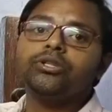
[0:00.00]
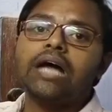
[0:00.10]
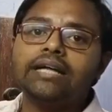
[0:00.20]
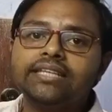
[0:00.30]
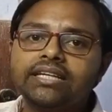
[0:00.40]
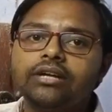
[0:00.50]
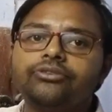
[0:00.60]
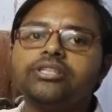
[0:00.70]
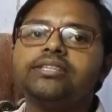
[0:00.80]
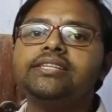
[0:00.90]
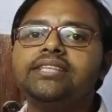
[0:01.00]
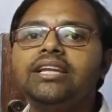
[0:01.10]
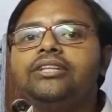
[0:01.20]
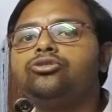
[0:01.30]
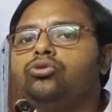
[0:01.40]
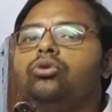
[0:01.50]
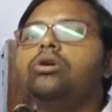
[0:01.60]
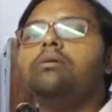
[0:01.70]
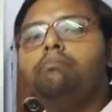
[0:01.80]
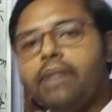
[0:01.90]
with other countries easily
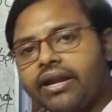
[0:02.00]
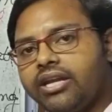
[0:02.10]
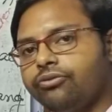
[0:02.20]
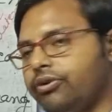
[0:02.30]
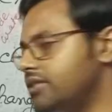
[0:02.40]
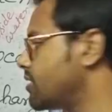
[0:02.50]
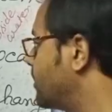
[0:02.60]
through marine ways.